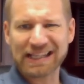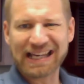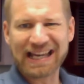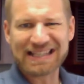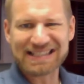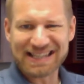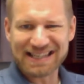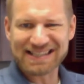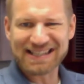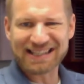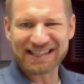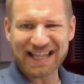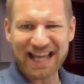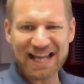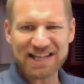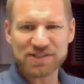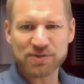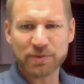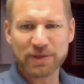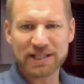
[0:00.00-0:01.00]
as I said
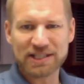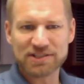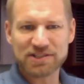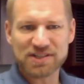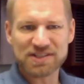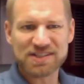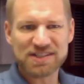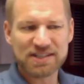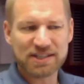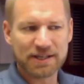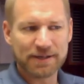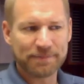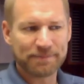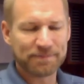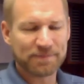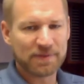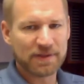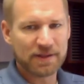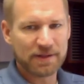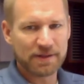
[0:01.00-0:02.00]
last week, just the
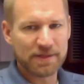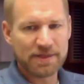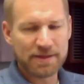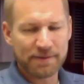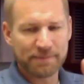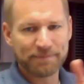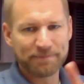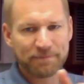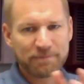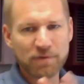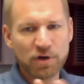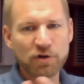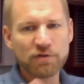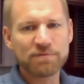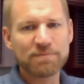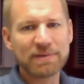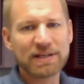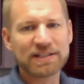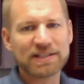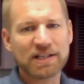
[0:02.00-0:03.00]

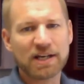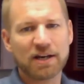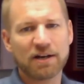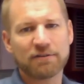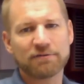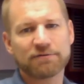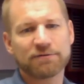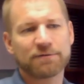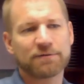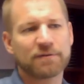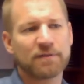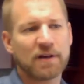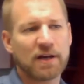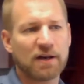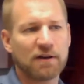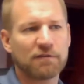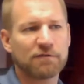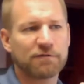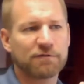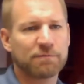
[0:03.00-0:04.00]
movement of
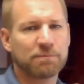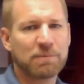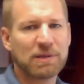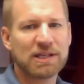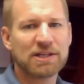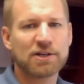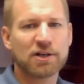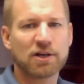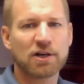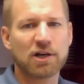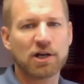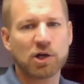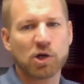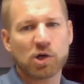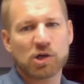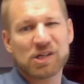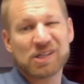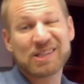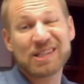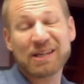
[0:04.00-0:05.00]
Peter,
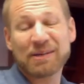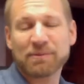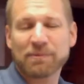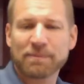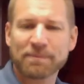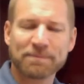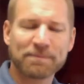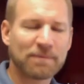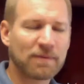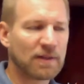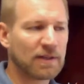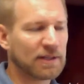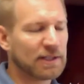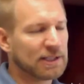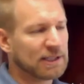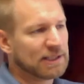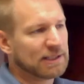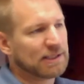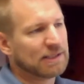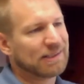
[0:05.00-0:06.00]
or
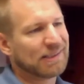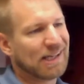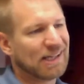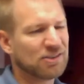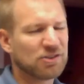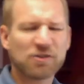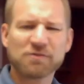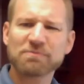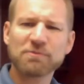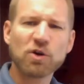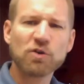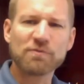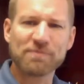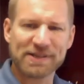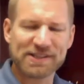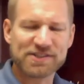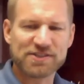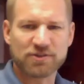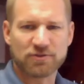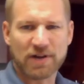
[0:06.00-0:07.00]
I don't know if
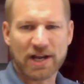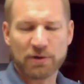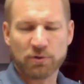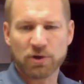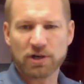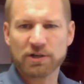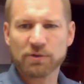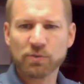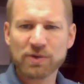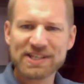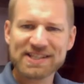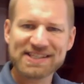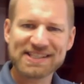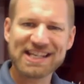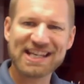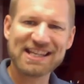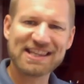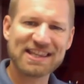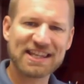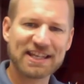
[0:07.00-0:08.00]
movement's the right word. We
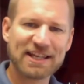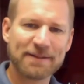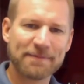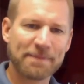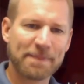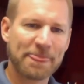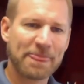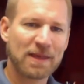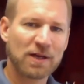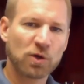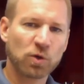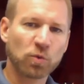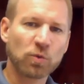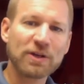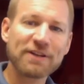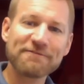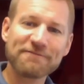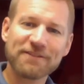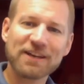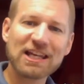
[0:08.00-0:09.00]
see the
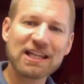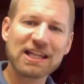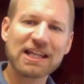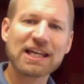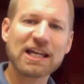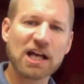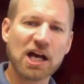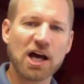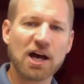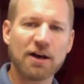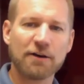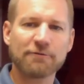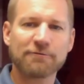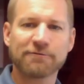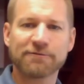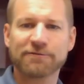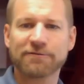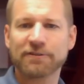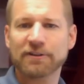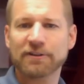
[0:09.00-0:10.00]
revealing
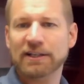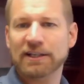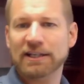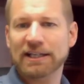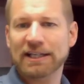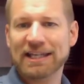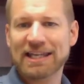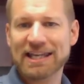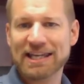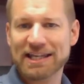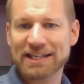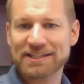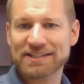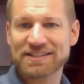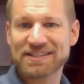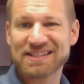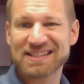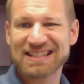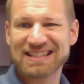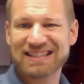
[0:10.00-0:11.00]
of
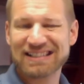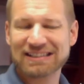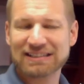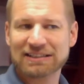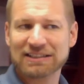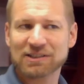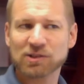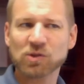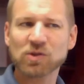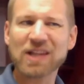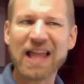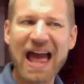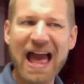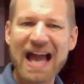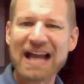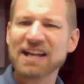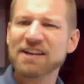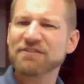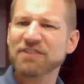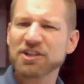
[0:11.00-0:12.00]
his
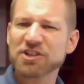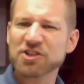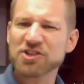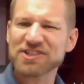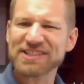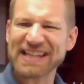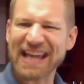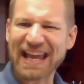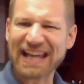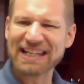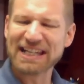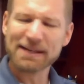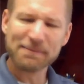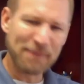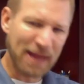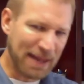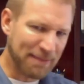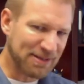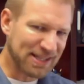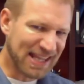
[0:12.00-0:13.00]
lack of understanding.
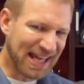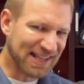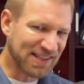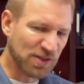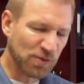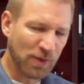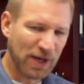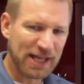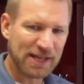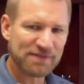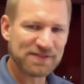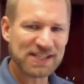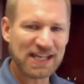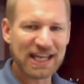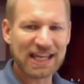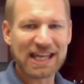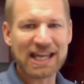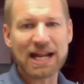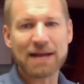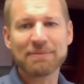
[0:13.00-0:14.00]
Maybe that's a way of
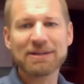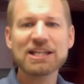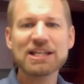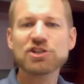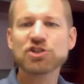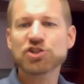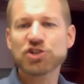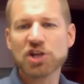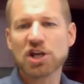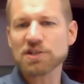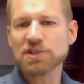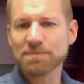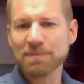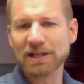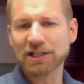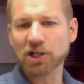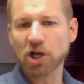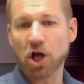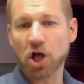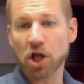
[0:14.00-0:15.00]
saying it. I mean, he's just
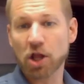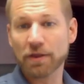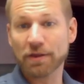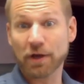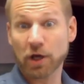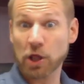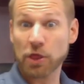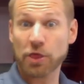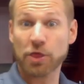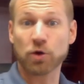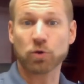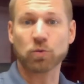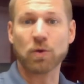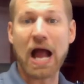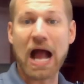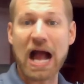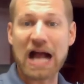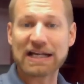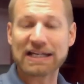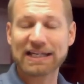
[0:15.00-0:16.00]
been called the
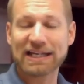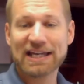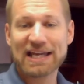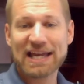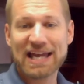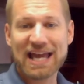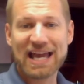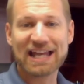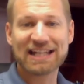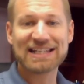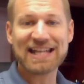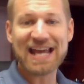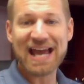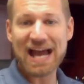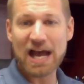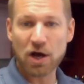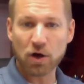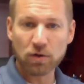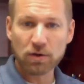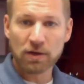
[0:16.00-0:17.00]
Rock, and
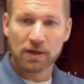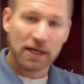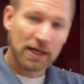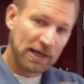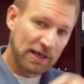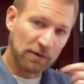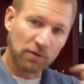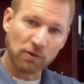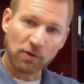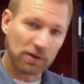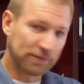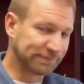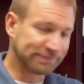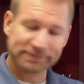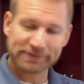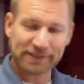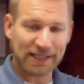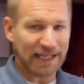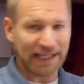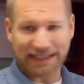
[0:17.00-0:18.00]
now,
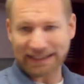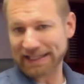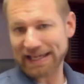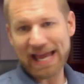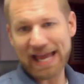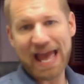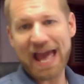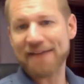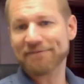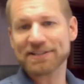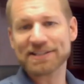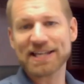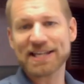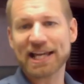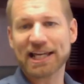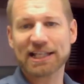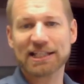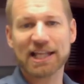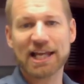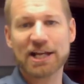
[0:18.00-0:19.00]
like half a
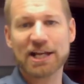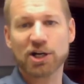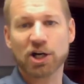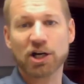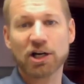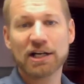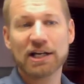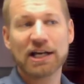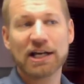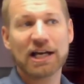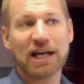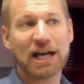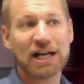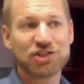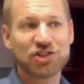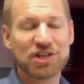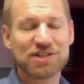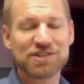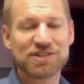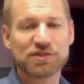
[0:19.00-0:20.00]
second later,
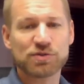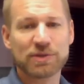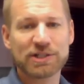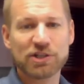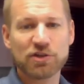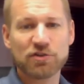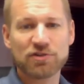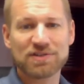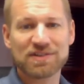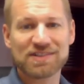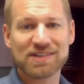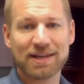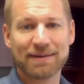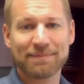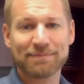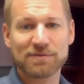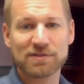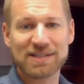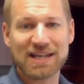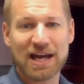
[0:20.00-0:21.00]
Jesus reduces
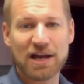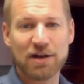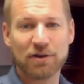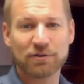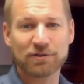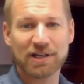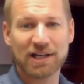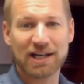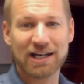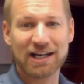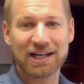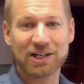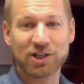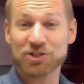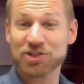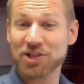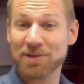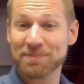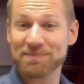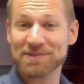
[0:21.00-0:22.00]
him down, or
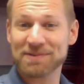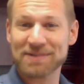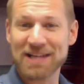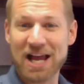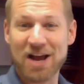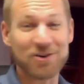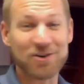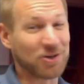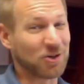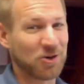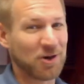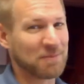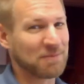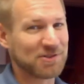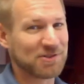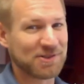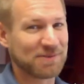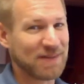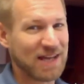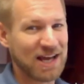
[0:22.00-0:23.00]
chips him down, or
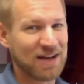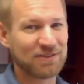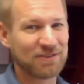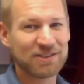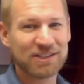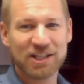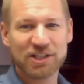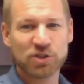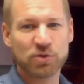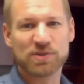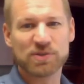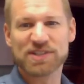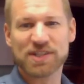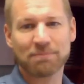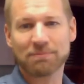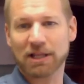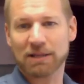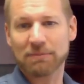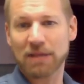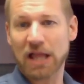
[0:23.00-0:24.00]
crumbles him down to a
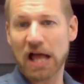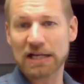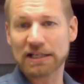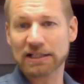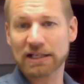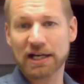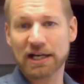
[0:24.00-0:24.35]
stumbling block.